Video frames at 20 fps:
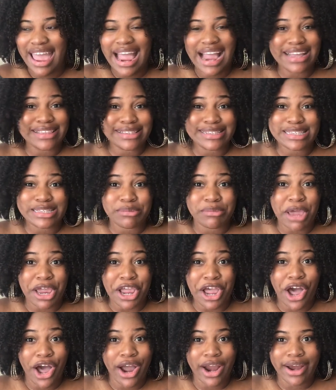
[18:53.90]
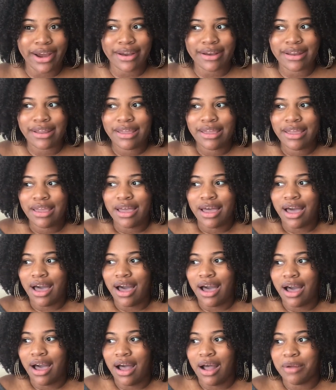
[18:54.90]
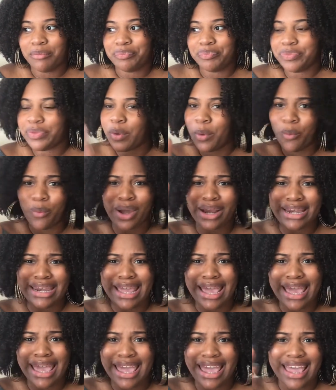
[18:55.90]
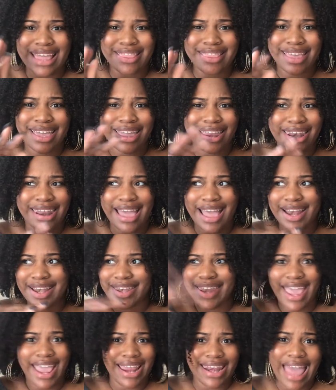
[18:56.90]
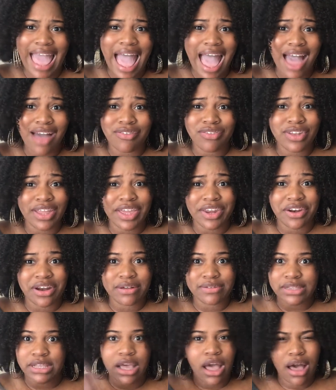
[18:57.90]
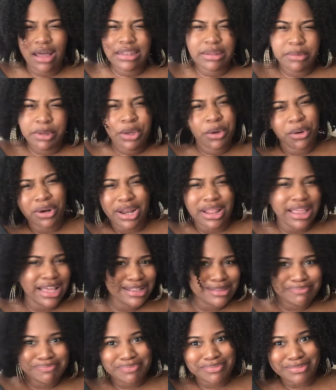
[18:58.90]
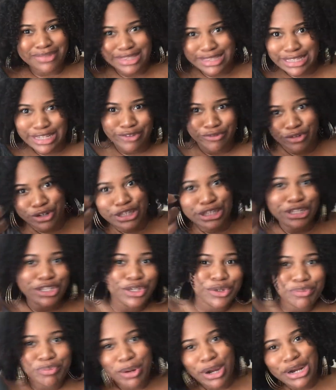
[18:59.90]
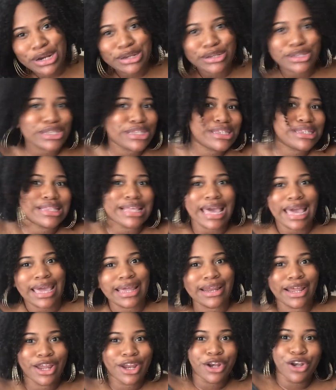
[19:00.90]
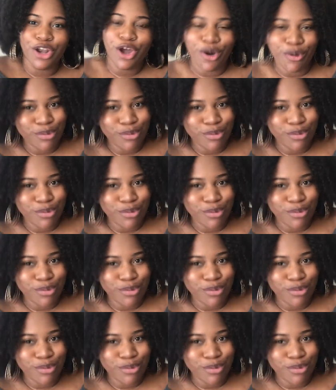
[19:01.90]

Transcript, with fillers: had this in my cart um, one day and then a day and a half later I was like oh let me order that that really cute purse that no